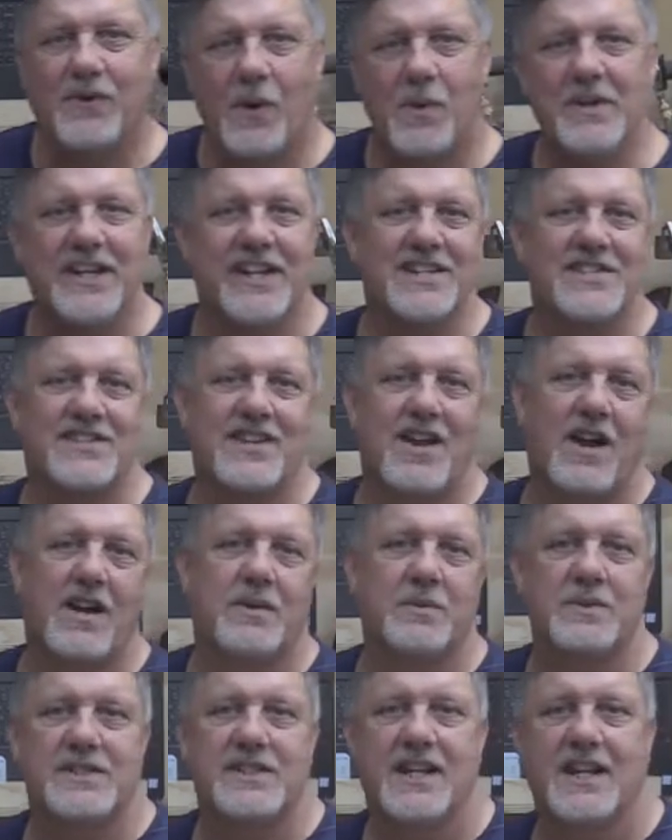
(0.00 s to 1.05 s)
we get started
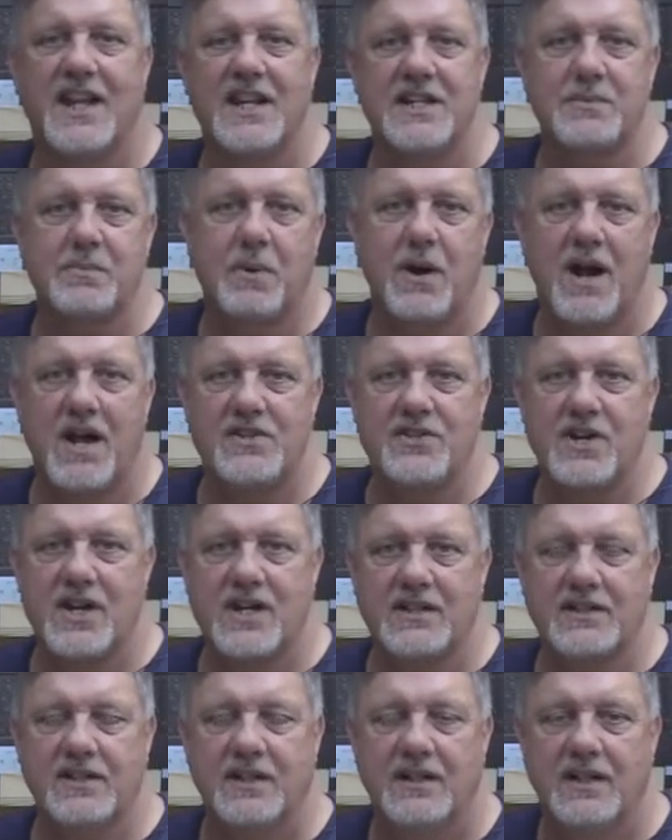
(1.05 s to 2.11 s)
with today's
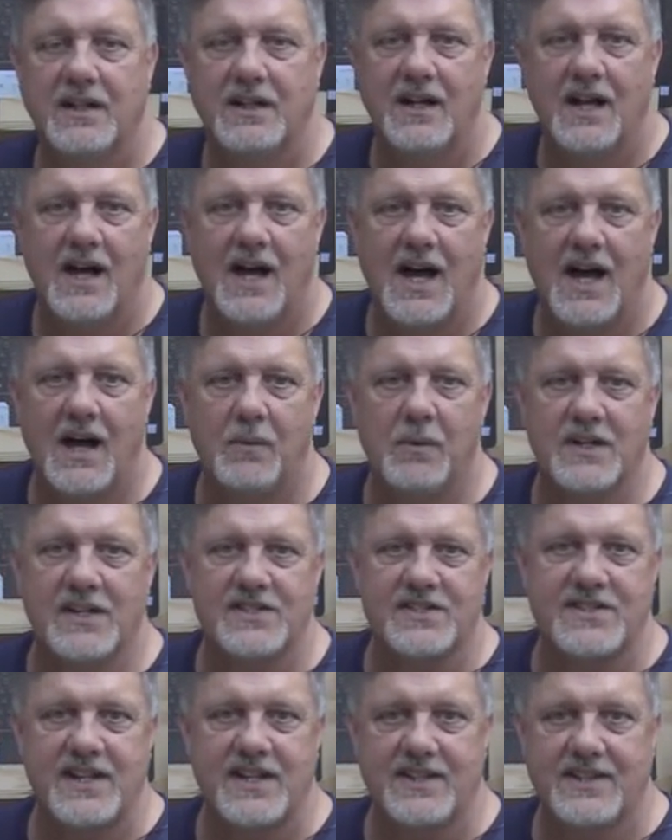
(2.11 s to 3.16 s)
project, I want to
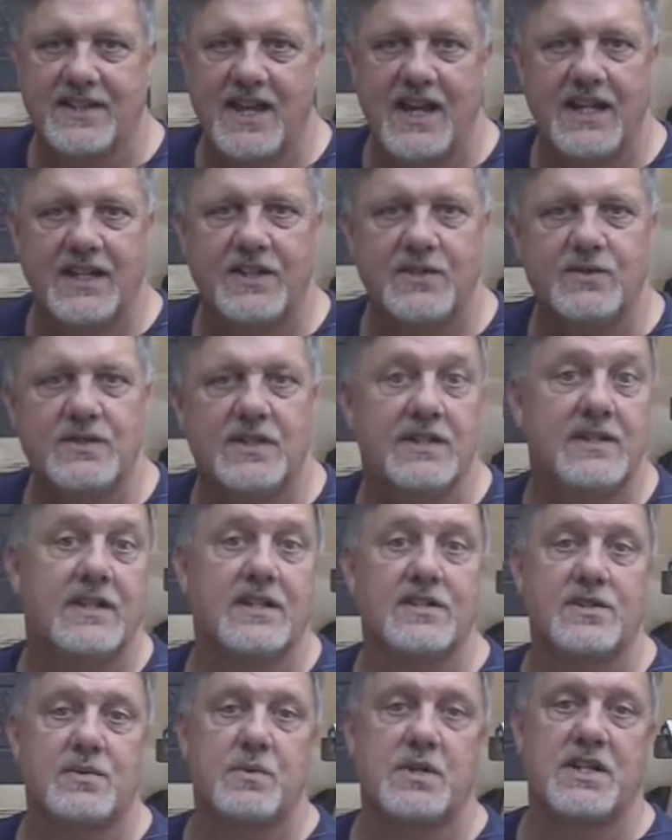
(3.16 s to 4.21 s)
say thank you to
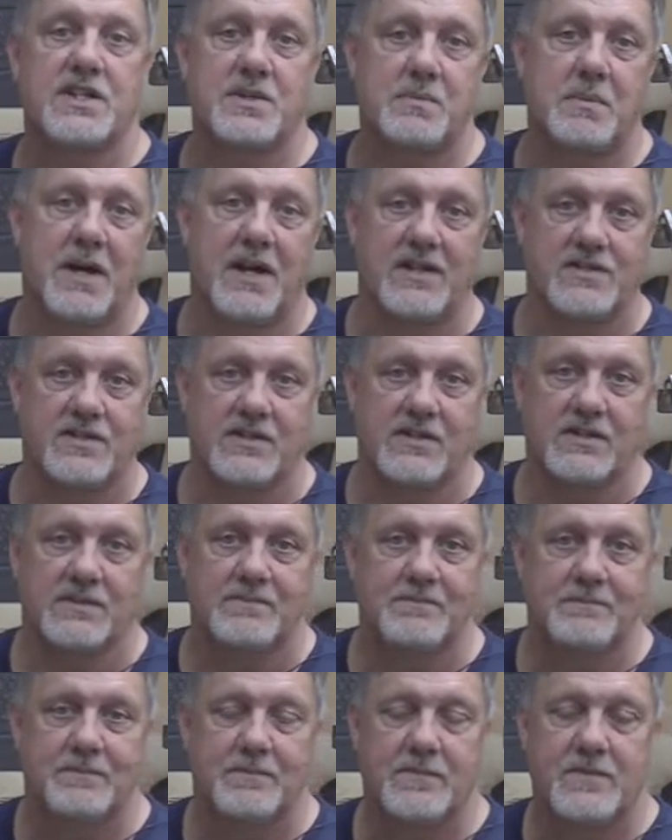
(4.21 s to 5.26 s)
this week's sponsor,
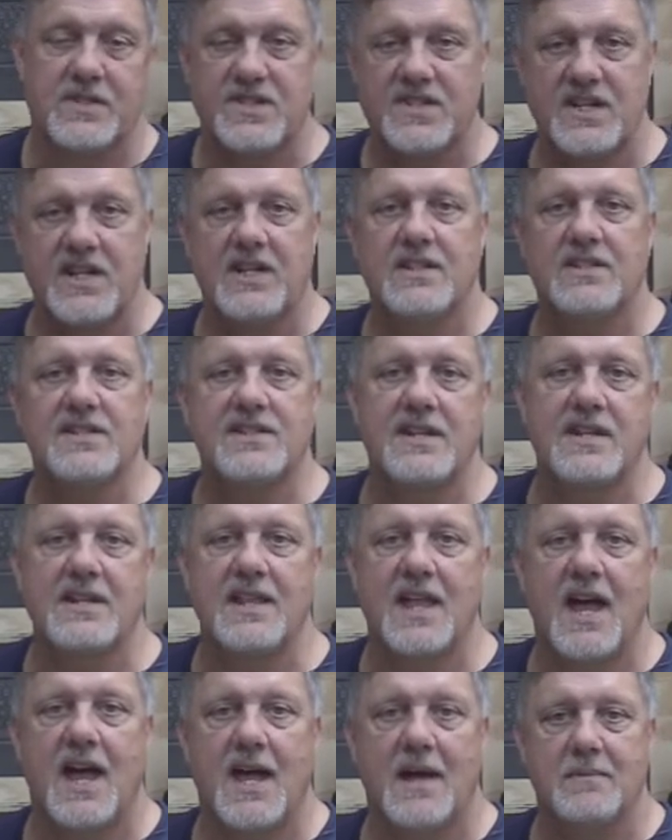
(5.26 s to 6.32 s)
Sienci
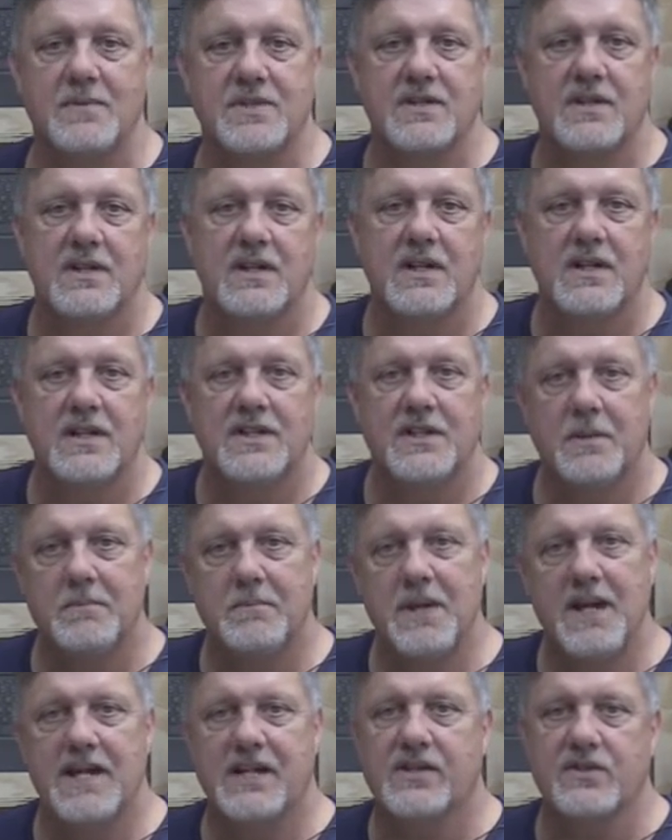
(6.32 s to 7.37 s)
Labs, the
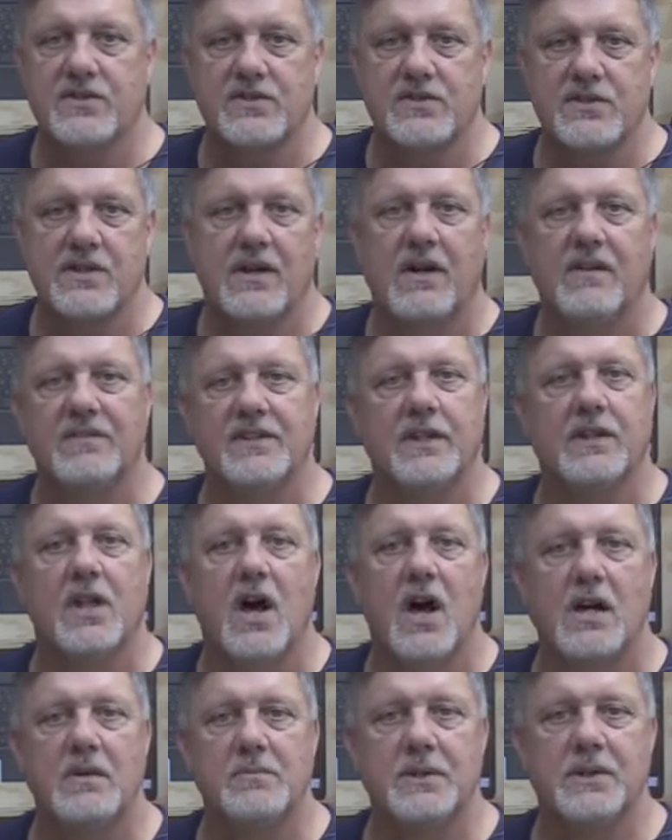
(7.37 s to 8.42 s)
makers of the
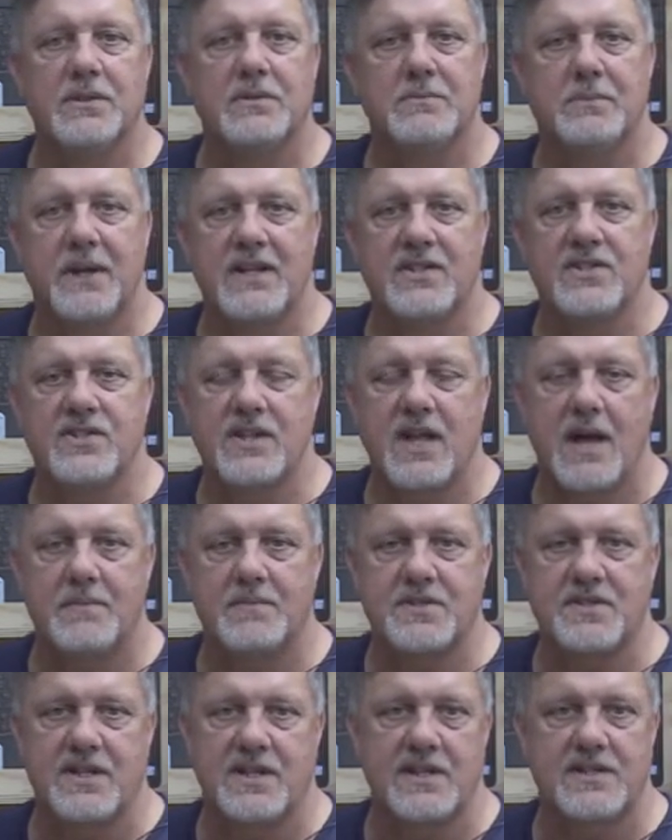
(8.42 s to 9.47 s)
LongMill benchtop
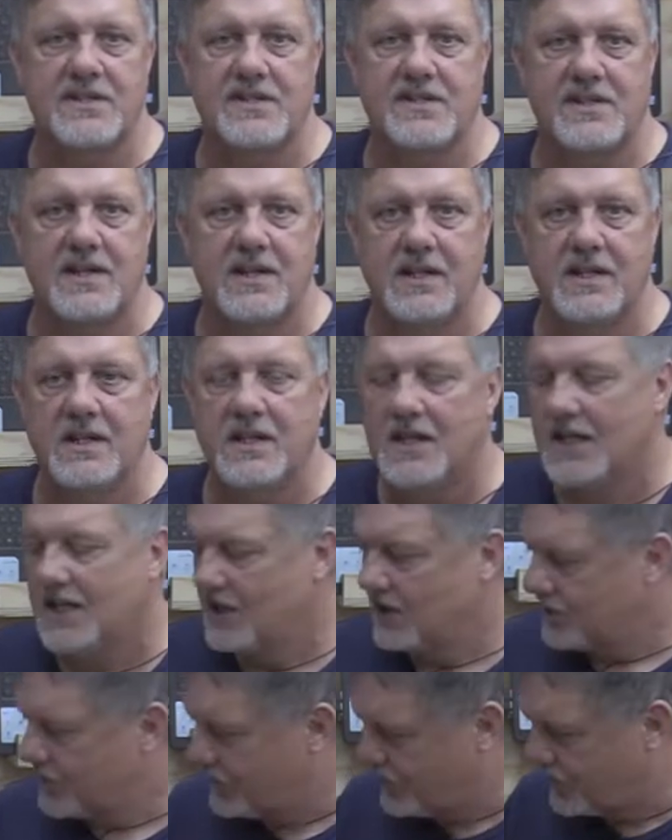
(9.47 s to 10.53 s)
CNC,
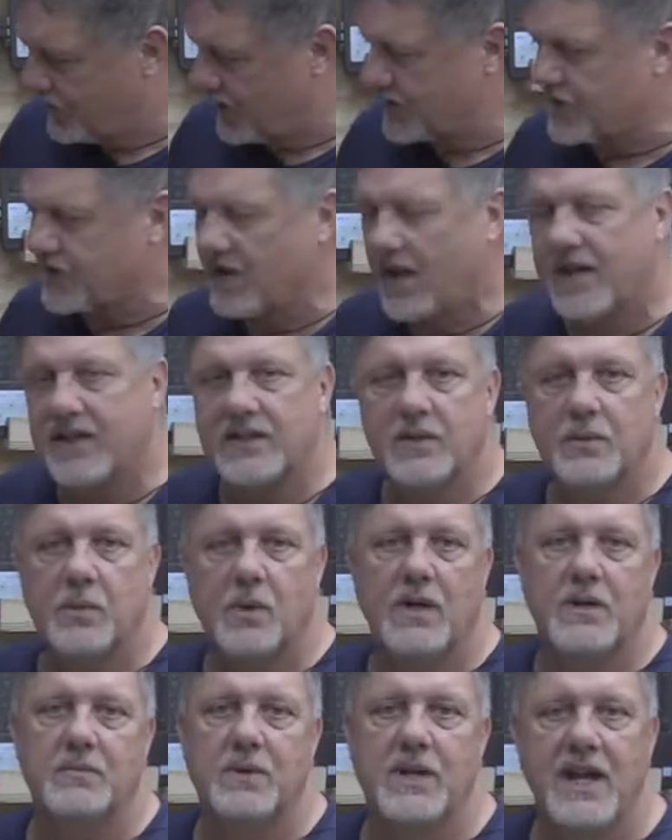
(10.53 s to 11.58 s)
just like the
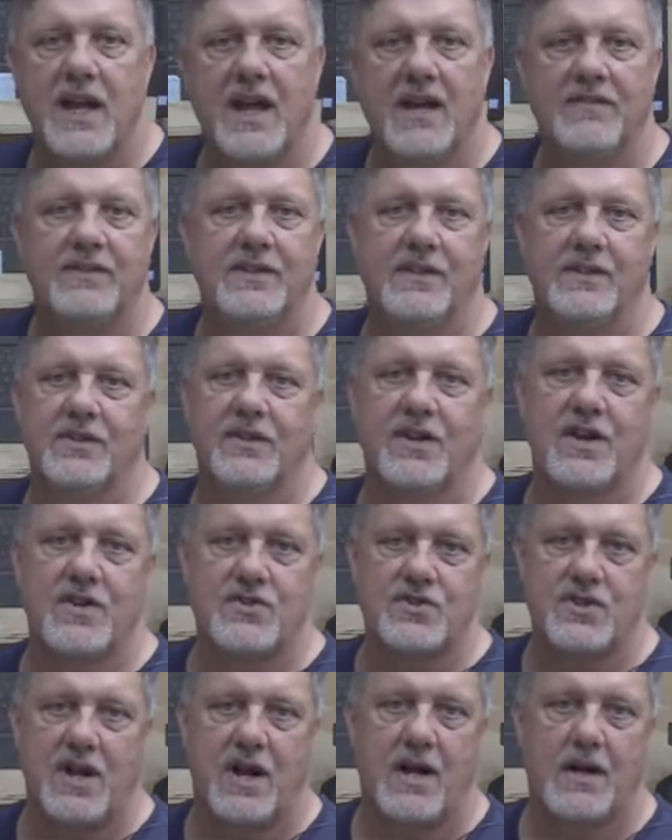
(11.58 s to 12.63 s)
one we have here in our
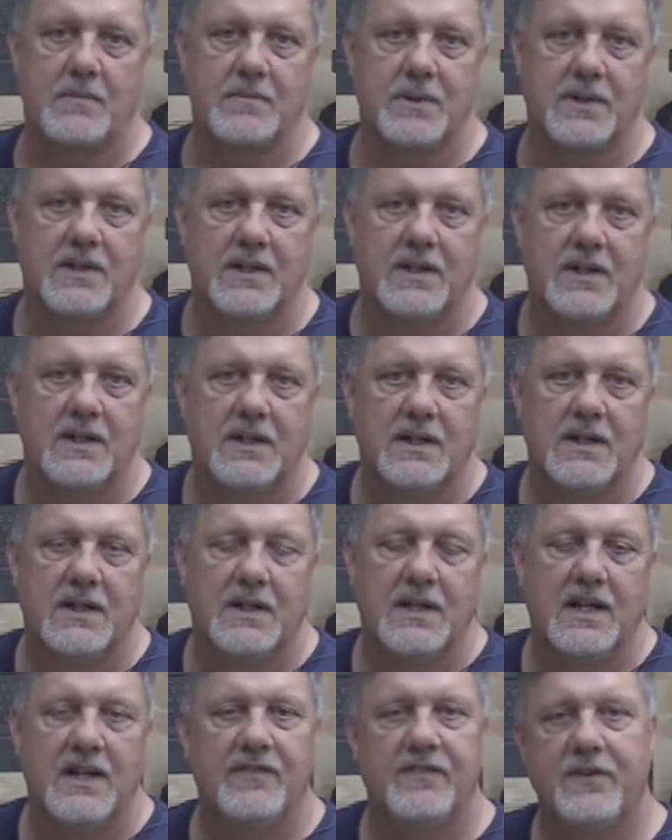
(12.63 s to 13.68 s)
shop.
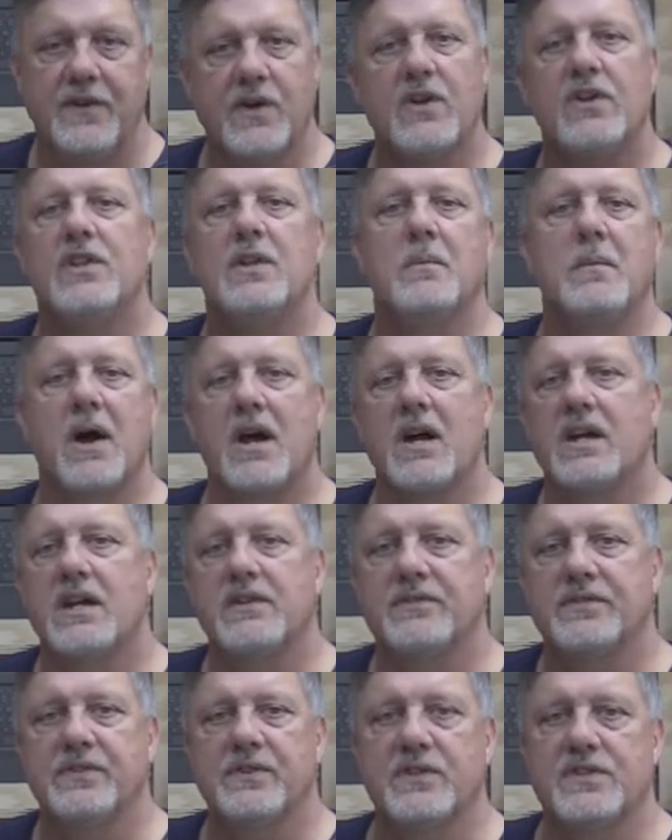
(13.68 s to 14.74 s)
If you're in the market
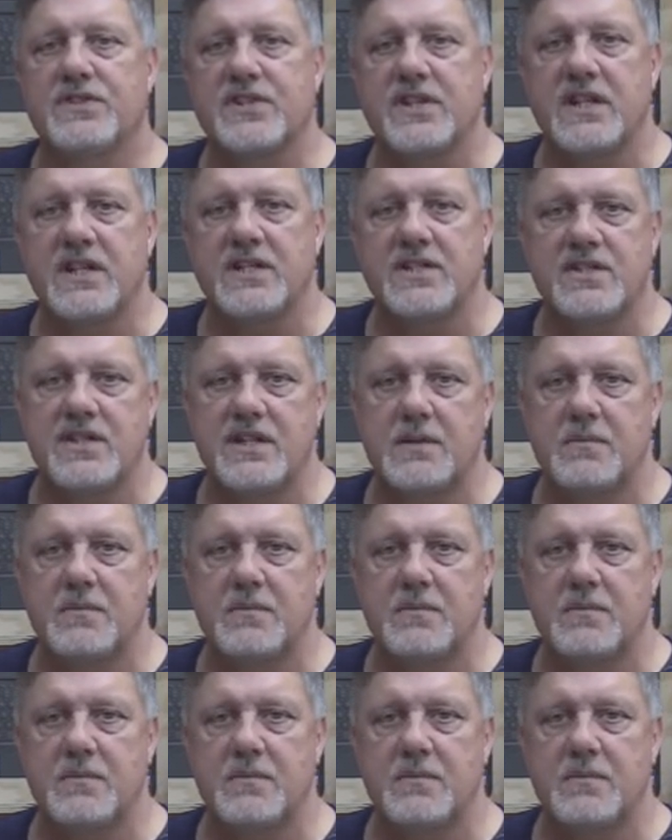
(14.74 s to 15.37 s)
for a CNC